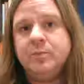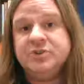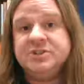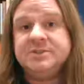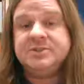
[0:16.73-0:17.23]

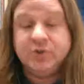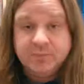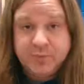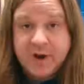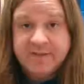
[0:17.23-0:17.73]
which is
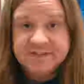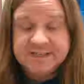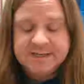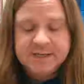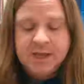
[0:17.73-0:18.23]
student
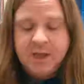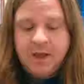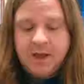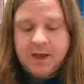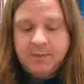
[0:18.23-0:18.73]
privacy,
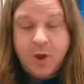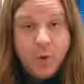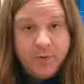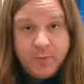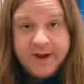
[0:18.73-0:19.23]

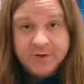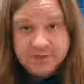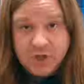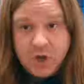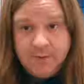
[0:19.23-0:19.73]
open
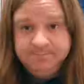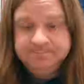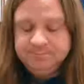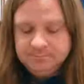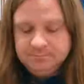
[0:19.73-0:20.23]
records law,
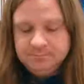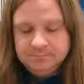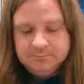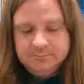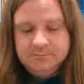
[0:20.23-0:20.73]

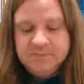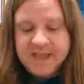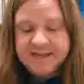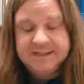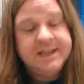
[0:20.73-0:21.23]

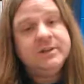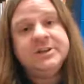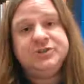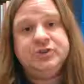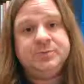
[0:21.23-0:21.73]
and legal
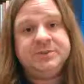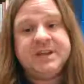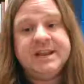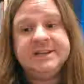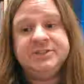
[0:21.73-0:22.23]
issues
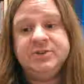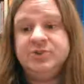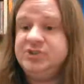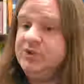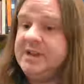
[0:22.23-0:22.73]

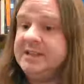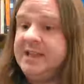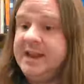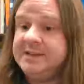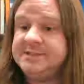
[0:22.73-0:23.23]
pertaining to student
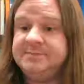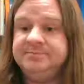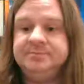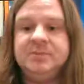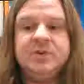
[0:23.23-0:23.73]

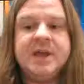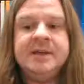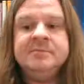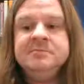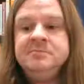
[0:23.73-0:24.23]
athletics.
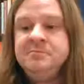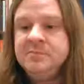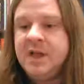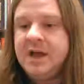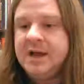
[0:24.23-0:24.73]
Okay,
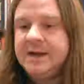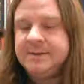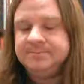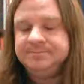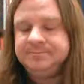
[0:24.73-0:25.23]

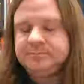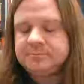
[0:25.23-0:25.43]
on